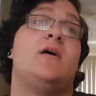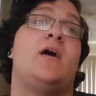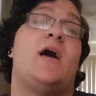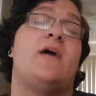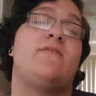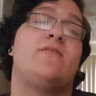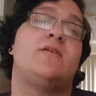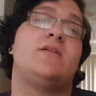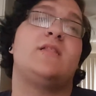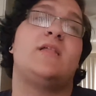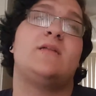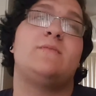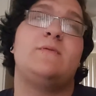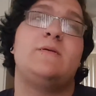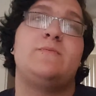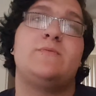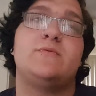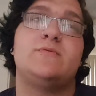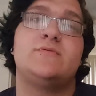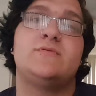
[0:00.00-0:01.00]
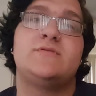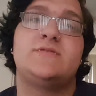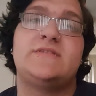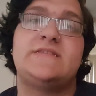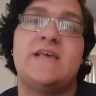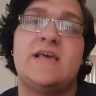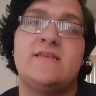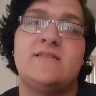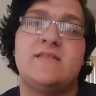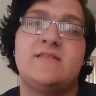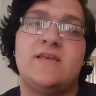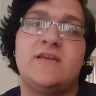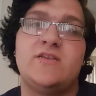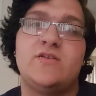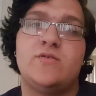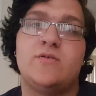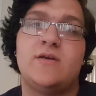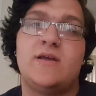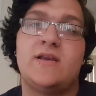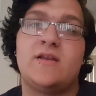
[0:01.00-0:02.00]
I've heard a lot of people say that they
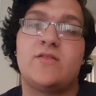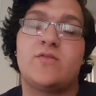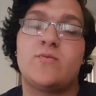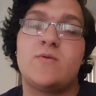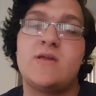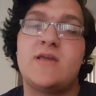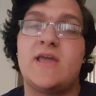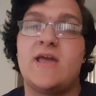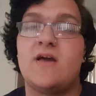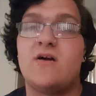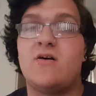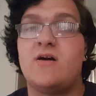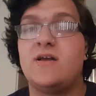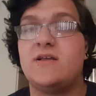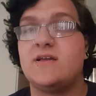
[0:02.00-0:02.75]
do it at a 3 count.